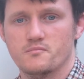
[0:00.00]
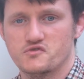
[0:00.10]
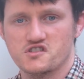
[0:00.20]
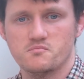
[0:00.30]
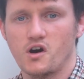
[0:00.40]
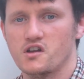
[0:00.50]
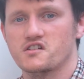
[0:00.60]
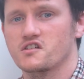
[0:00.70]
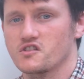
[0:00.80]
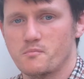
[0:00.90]
just by
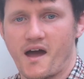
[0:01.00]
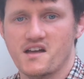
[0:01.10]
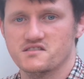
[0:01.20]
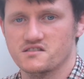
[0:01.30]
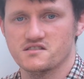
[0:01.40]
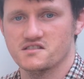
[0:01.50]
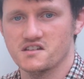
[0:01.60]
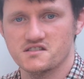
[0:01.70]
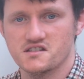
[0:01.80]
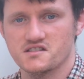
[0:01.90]
looking at the patterns that
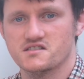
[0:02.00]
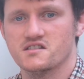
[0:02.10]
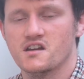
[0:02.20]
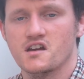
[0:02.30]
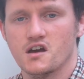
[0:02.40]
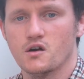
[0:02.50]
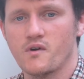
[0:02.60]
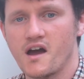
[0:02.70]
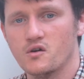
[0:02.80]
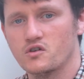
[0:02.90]
exist
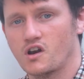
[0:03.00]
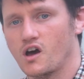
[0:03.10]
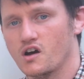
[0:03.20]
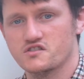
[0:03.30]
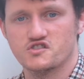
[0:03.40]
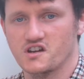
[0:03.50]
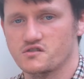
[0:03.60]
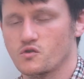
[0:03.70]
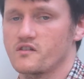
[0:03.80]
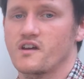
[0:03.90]
around class,
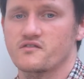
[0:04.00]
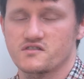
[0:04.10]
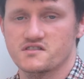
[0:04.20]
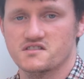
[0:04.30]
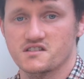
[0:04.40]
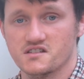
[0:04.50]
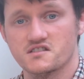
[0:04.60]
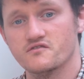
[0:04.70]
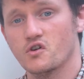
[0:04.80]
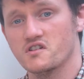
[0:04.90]
gender and ethnicity.
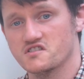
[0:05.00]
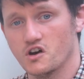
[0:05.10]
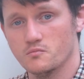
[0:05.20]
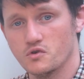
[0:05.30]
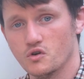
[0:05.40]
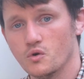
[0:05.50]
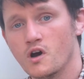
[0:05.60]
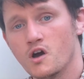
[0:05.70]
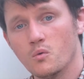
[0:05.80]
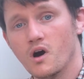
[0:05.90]
So for example,
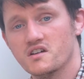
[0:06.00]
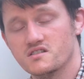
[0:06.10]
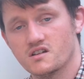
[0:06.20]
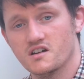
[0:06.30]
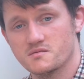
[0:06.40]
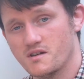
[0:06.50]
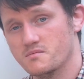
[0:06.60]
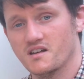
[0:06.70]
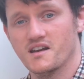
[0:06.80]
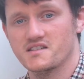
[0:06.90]
working class
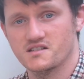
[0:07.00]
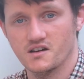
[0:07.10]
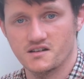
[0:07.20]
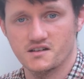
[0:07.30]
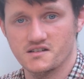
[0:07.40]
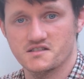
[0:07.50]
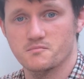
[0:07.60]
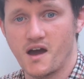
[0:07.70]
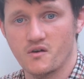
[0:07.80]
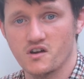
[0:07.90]
people are less likely to
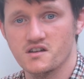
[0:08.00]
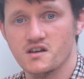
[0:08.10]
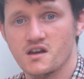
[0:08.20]
marry.